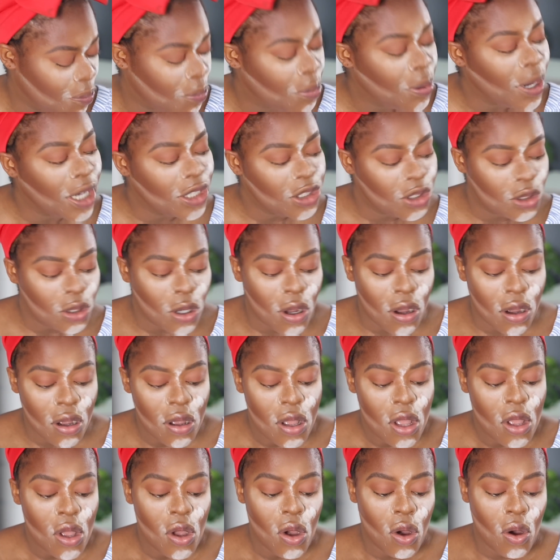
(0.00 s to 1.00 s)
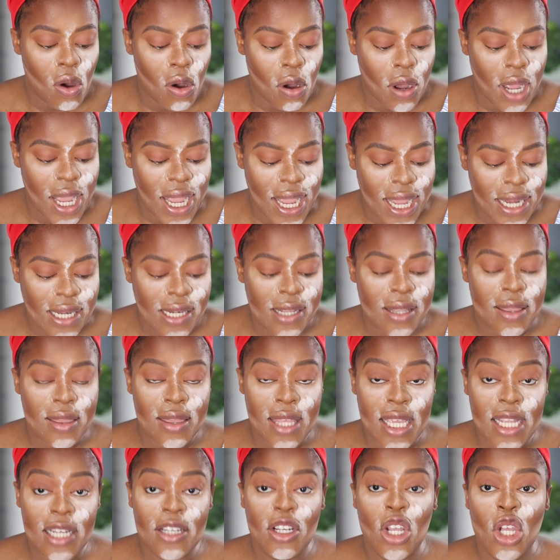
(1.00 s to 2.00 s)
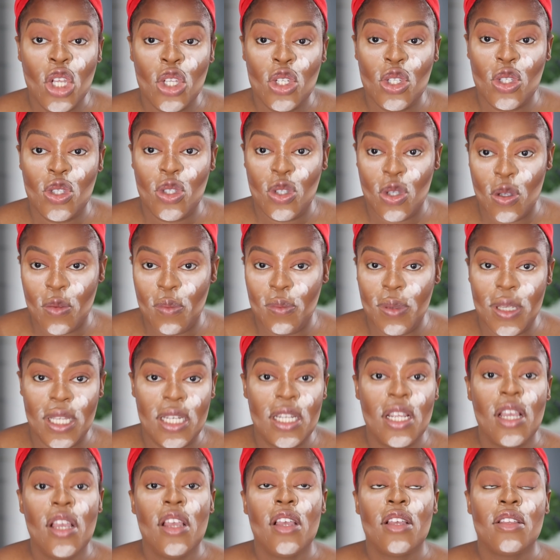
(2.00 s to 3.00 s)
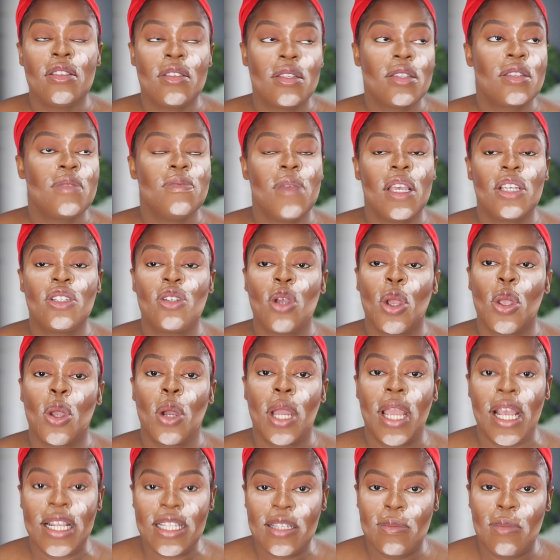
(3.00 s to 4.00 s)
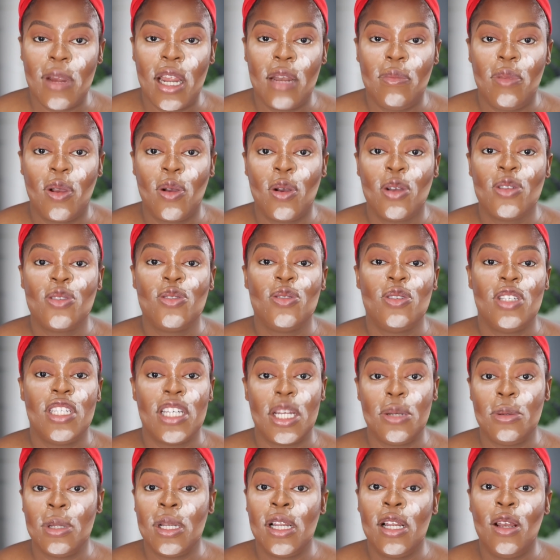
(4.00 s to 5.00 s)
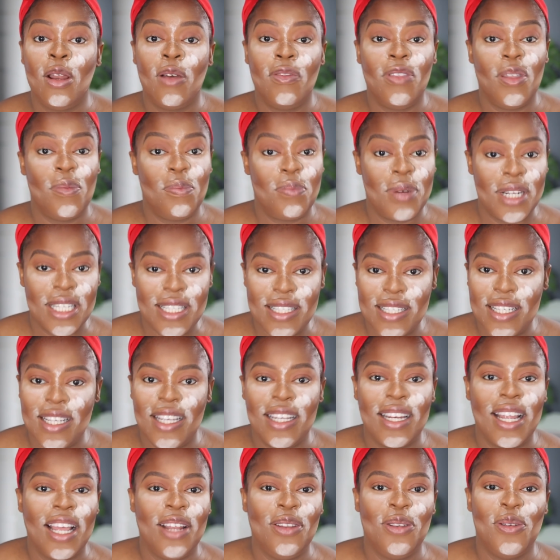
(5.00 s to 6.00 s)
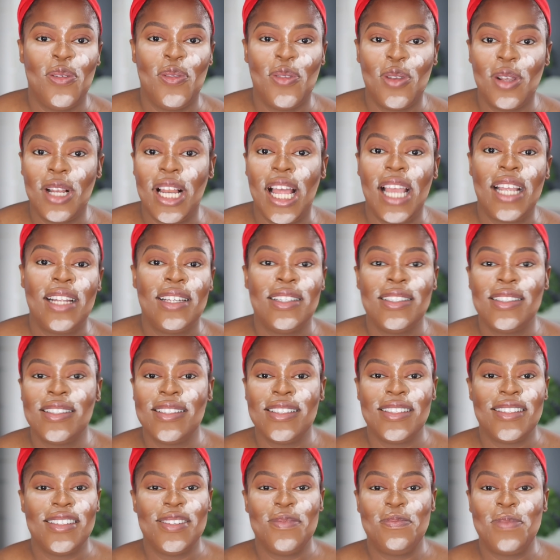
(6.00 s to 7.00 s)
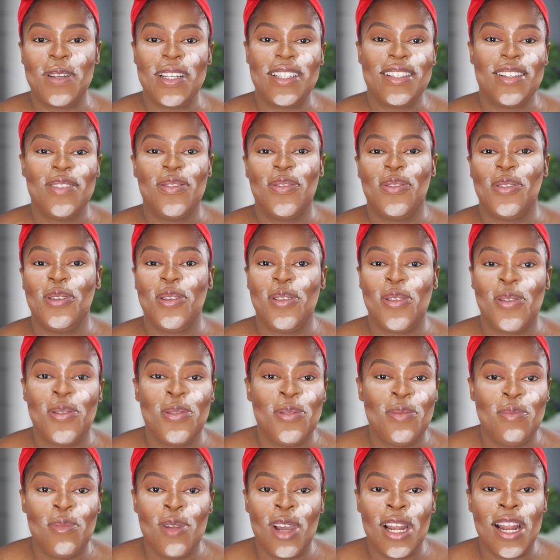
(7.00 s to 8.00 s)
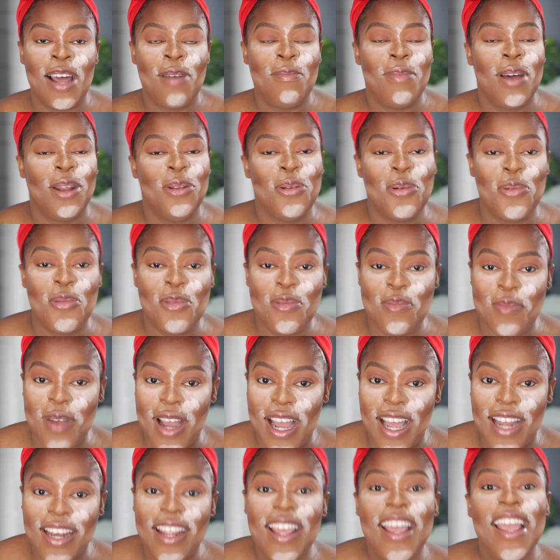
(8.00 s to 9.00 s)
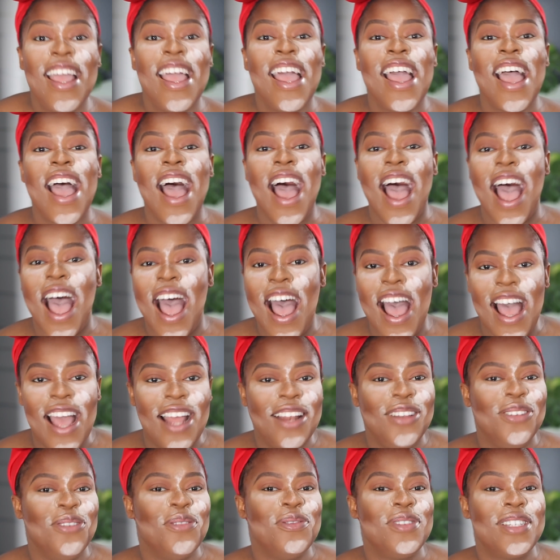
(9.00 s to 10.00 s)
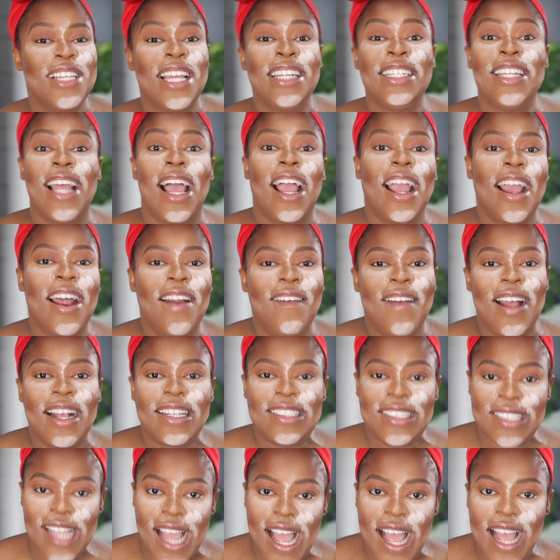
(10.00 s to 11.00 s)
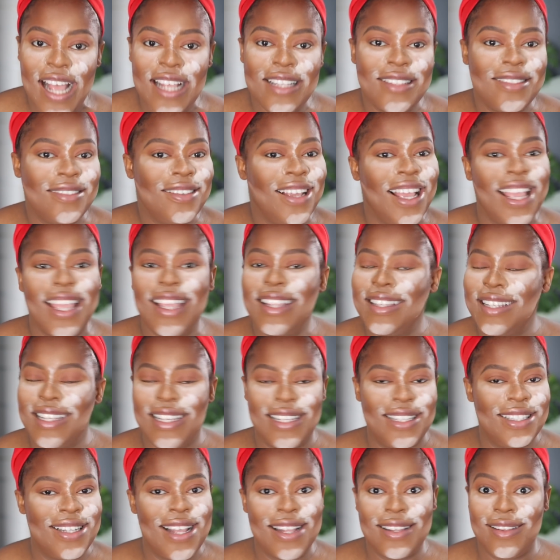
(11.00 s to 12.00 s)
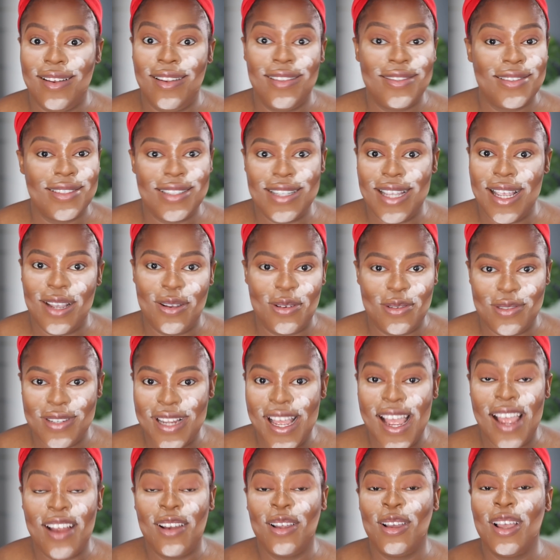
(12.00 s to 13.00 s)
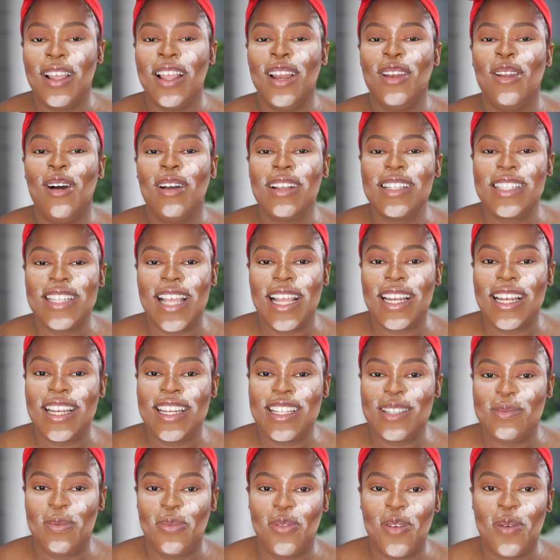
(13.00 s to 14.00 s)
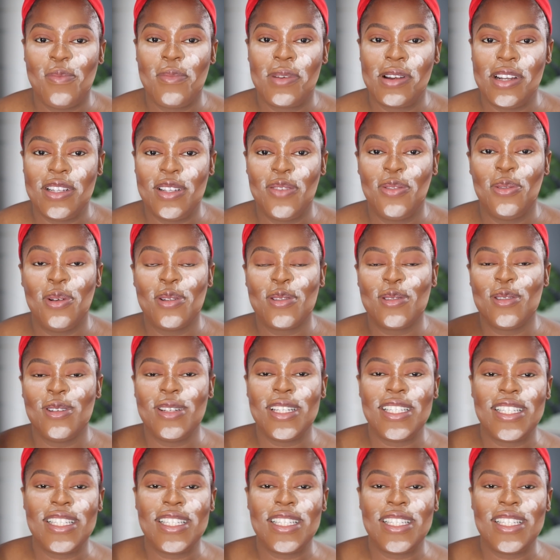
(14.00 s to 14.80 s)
pressure or anything stupid. Just make sure you're getting married because you genuinely love the person and you feel like this is the person for you, whether man or woman, and you've checked their characters. You see, there's a lot to check. There's a long checklist before marriage. If you want to know the